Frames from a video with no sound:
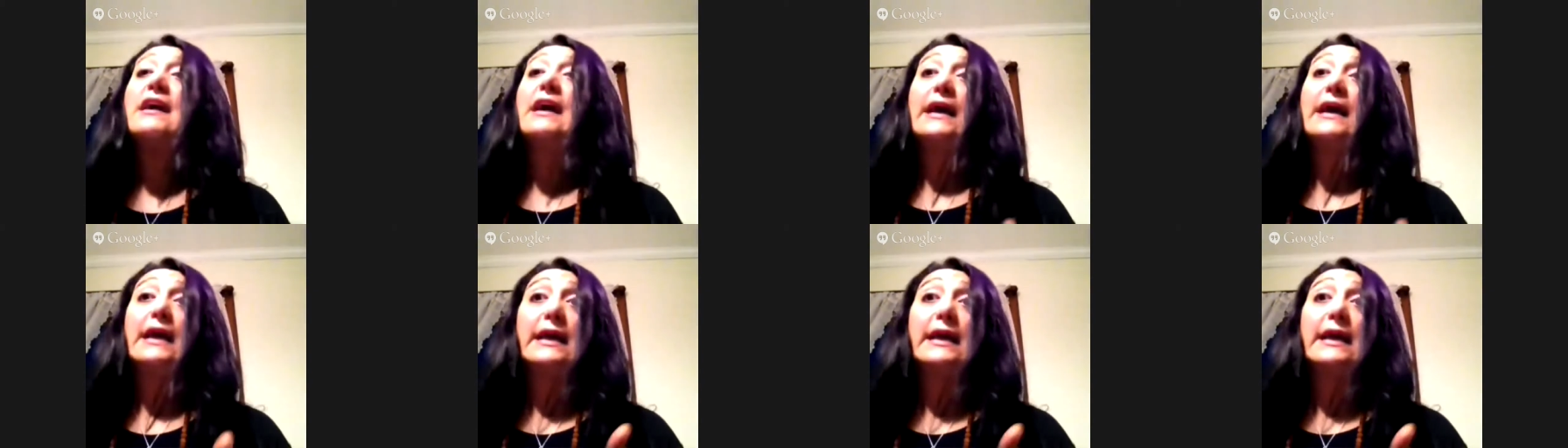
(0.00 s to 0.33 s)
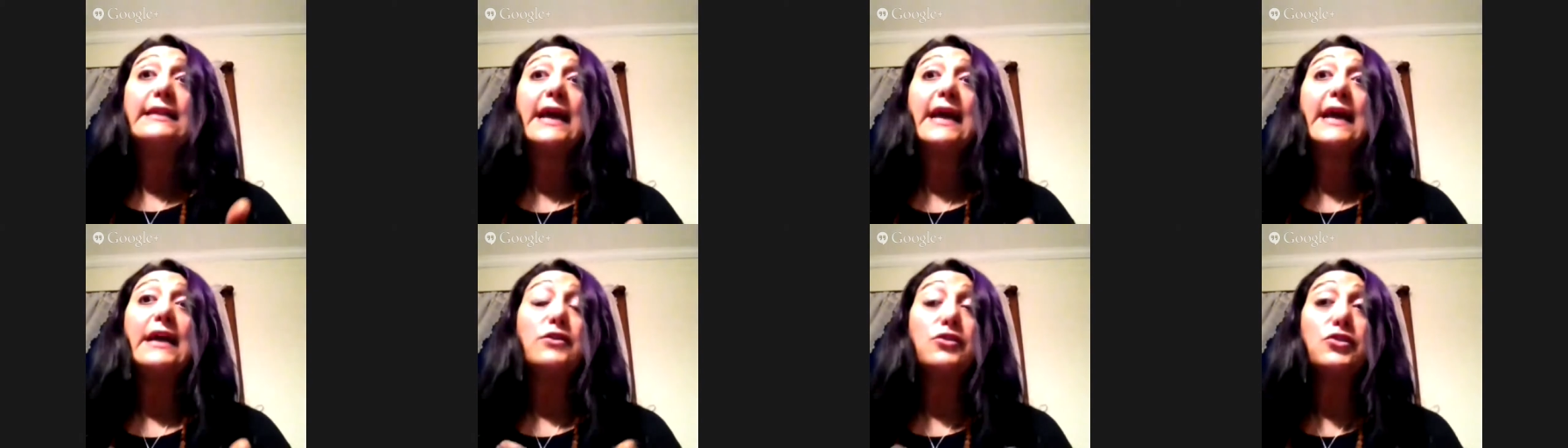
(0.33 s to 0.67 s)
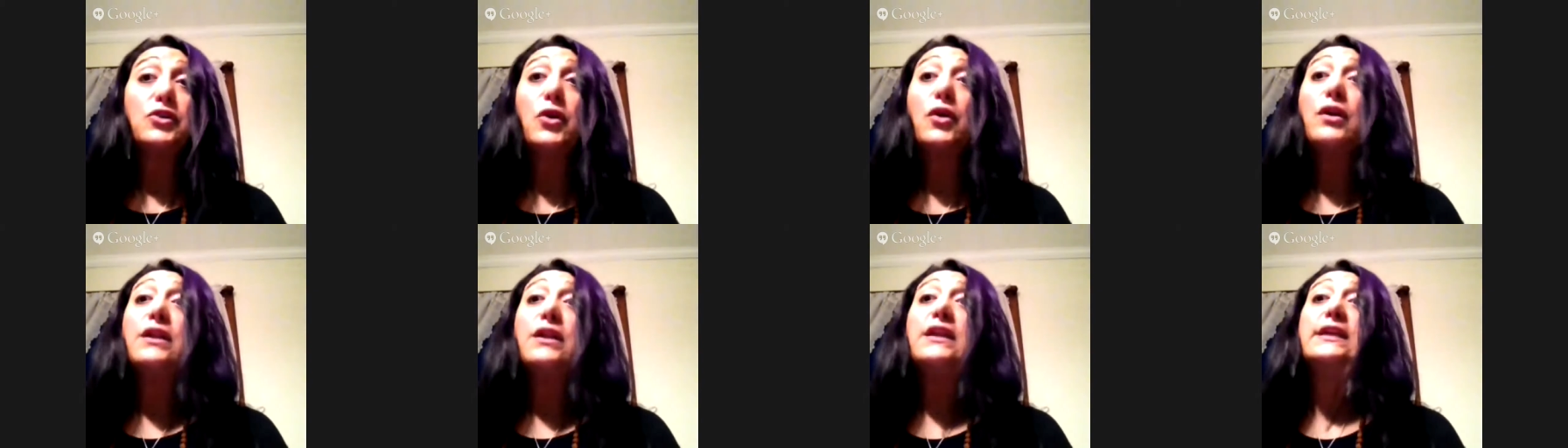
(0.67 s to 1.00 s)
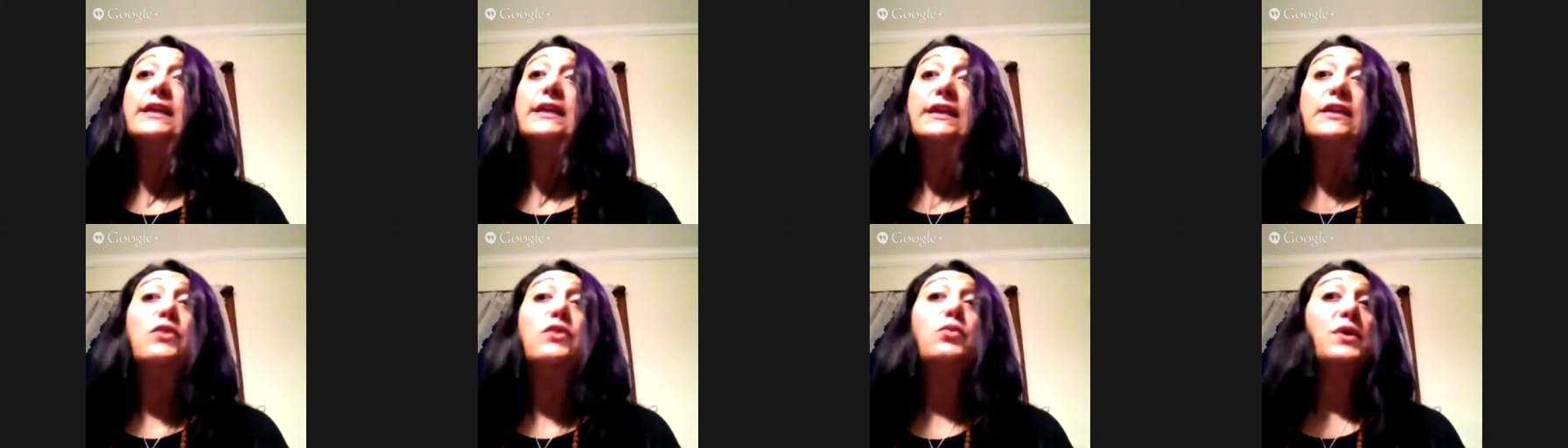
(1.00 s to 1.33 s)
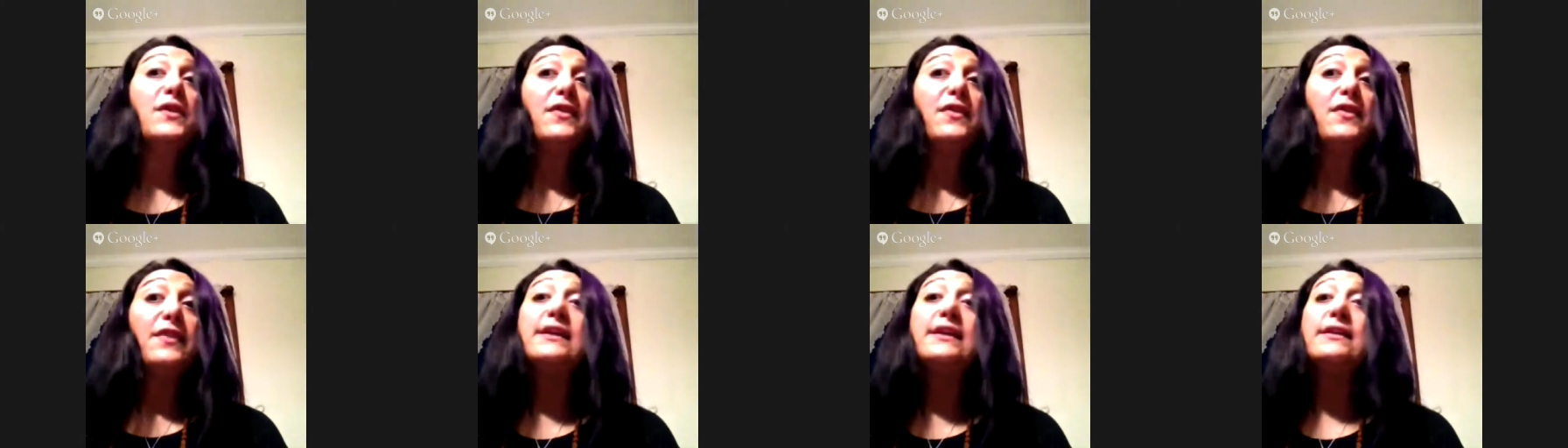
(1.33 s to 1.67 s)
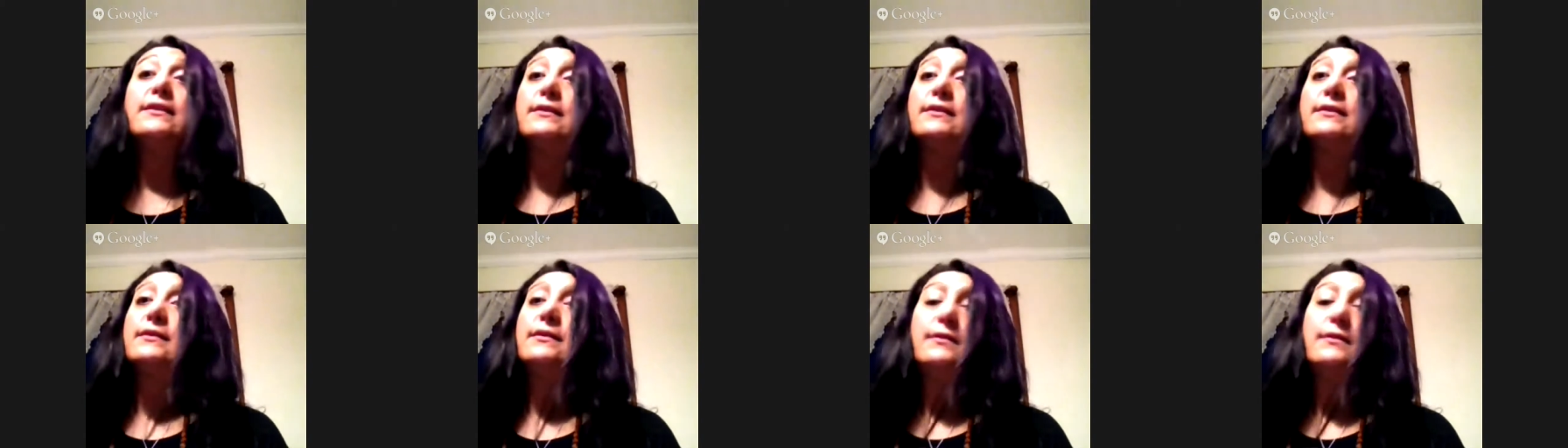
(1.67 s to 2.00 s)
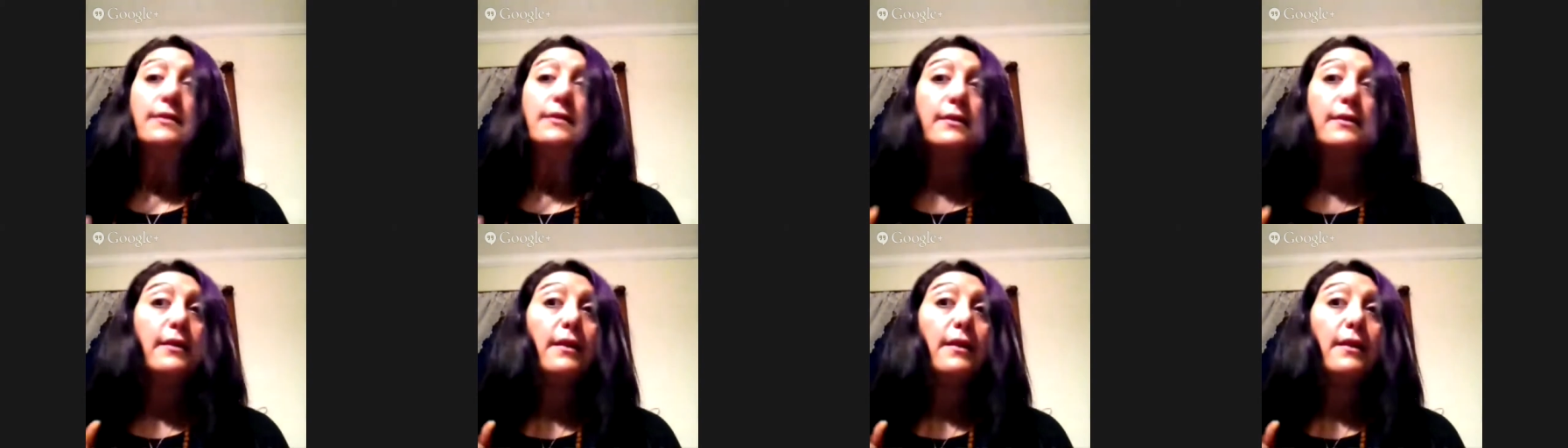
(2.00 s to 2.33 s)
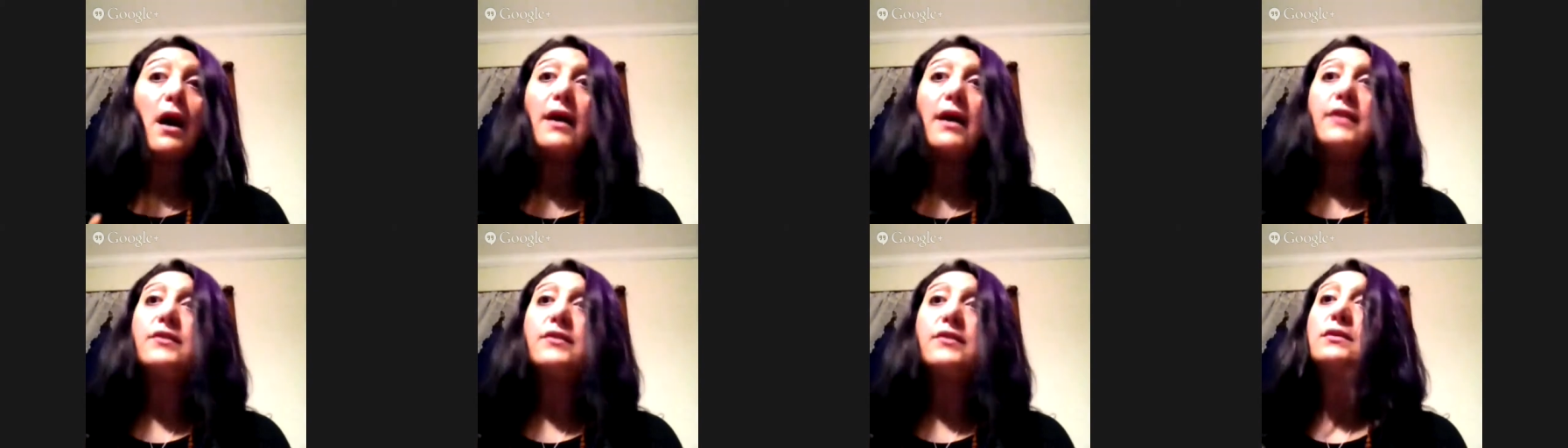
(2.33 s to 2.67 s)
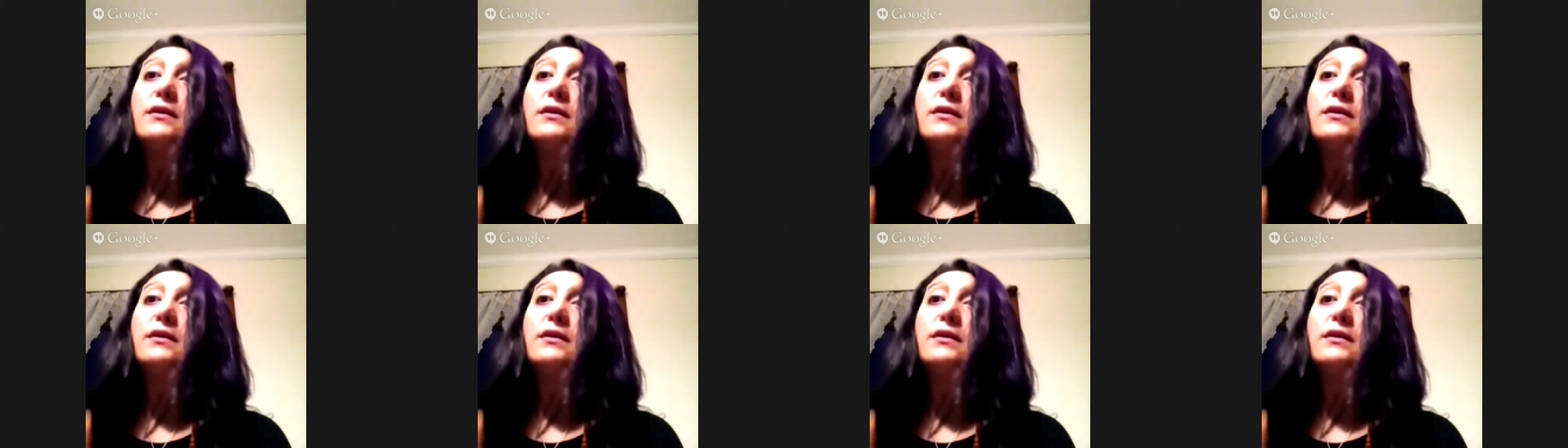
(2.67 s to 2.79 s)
And that journey is within, not